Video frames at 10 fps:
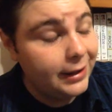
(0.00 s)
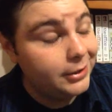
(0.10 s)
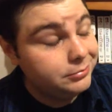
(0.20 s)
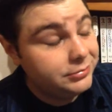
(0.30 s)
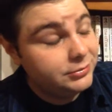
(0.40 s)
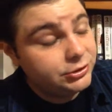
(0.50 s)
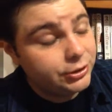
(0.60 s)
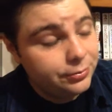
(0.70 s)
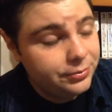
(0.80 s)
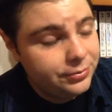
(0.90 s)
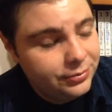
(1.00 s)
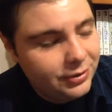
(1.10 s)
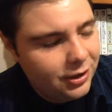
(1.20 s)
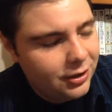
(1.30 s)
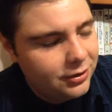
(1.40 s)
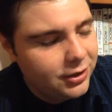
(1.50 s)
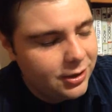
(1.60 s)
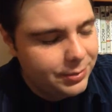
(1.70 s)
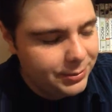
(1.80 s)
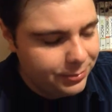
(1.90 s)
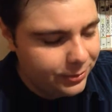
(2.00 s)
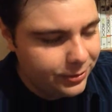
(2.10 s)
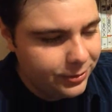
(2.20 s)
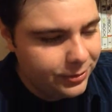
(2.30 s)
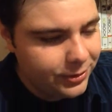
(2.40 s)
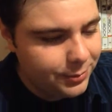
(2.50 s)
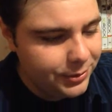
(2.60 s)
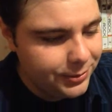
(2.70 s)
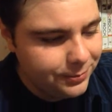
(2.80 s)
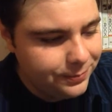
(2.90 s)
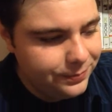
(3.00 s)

Uh, so, a, a, lot of people are, are going to be